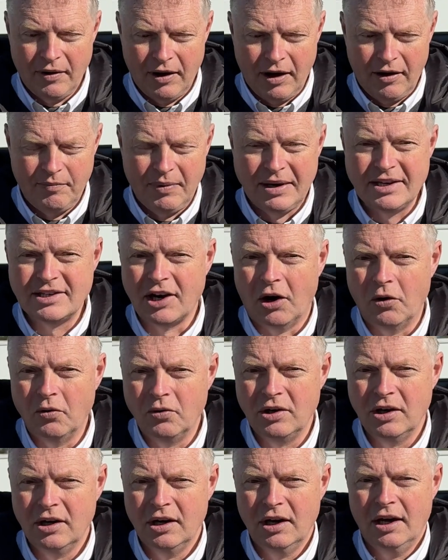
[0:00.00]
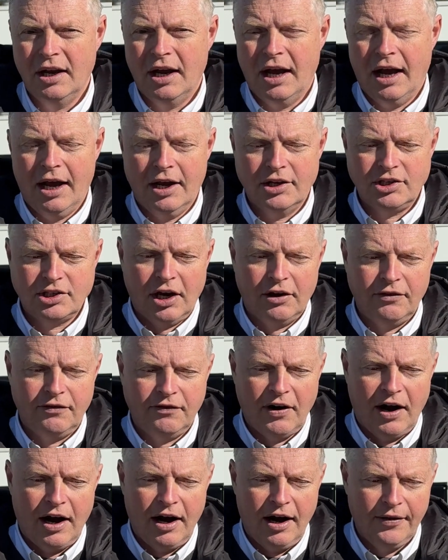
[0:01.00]
I've been told so
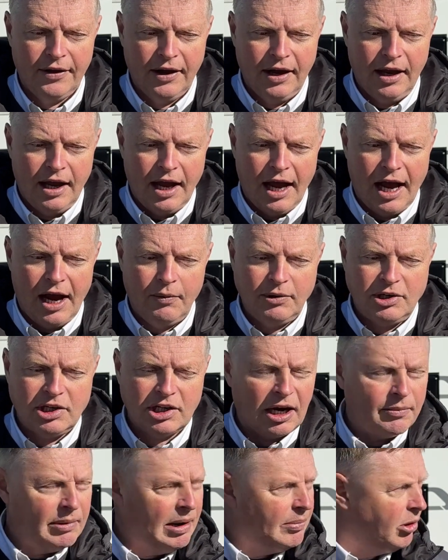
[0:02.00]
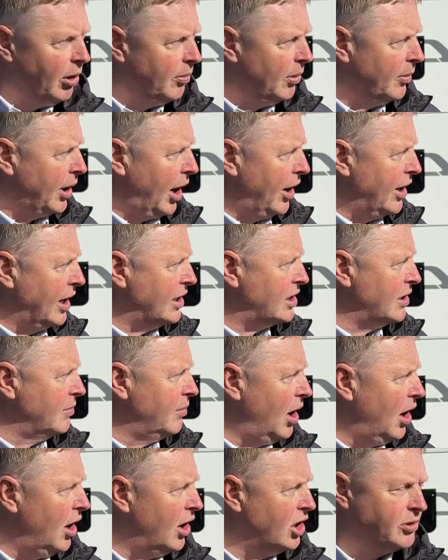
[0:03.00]
far, which is going to be a problem going into
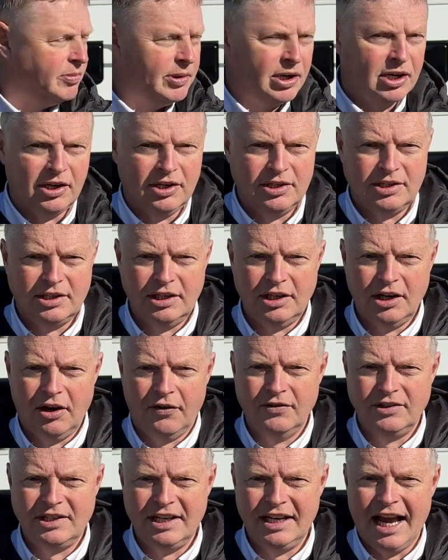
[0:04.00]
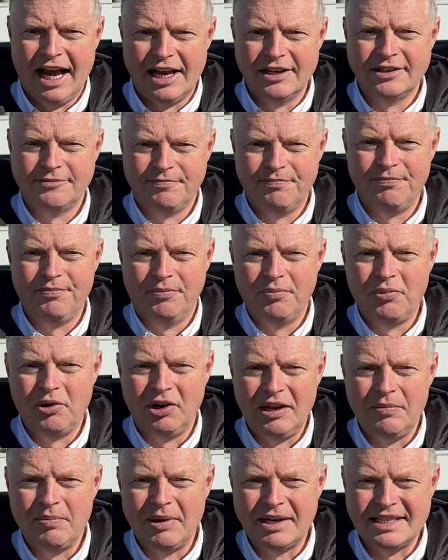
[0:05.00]
March because it obviously gets
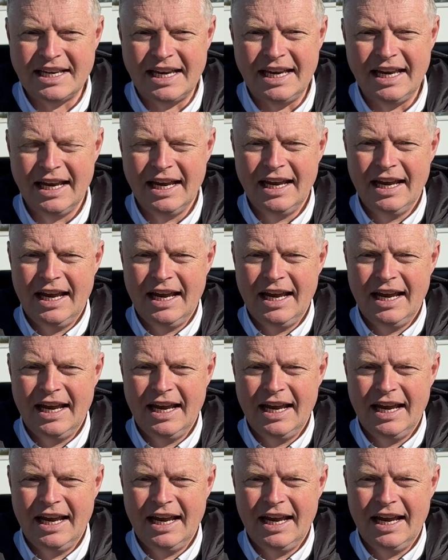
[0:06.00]
pretty busy.